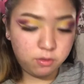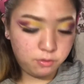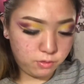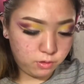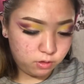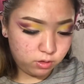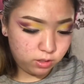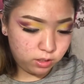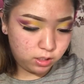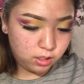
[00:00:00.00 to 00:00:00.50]
the
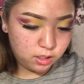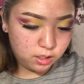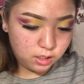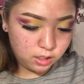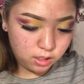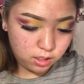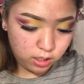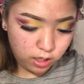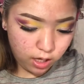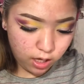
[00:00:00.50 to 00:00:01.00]
falsies.
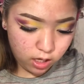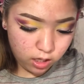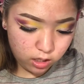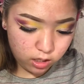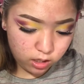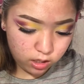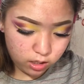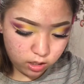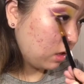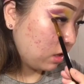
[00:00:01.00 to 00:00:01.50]
Yeah.
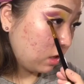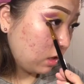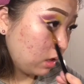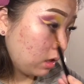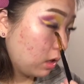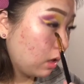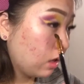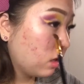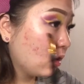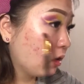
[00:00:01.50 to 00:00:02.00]

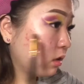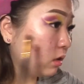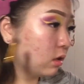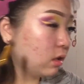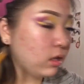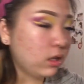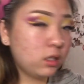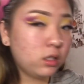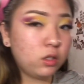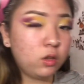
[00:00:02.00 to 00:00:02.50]

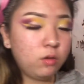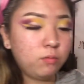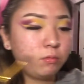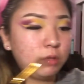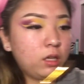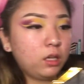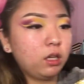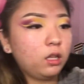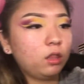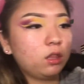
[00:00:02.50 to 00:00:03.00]
So I'm
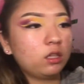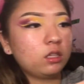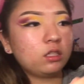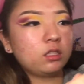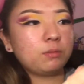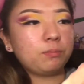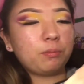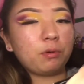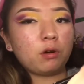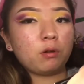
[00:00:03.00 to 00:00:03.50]
taking
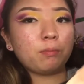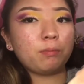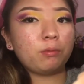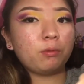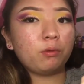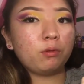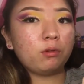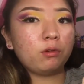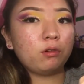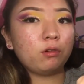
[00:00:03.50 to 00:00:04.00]
this
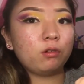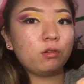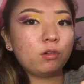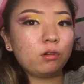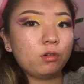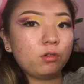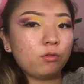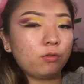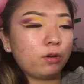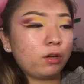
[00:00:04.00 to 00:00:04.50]
purple
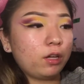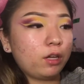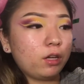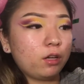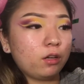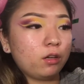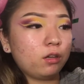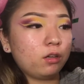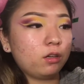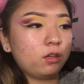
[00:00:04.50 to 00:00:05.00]
right
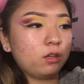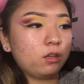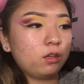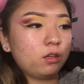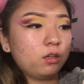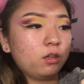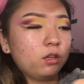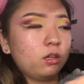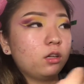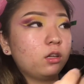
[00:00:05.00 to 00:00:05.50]
here
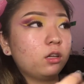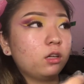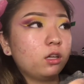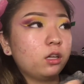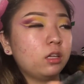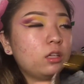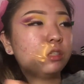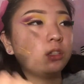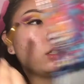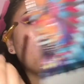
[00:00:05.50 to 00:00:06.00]

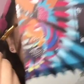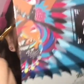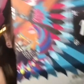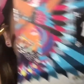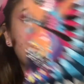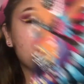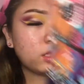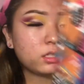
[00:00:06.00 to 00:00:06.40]
and just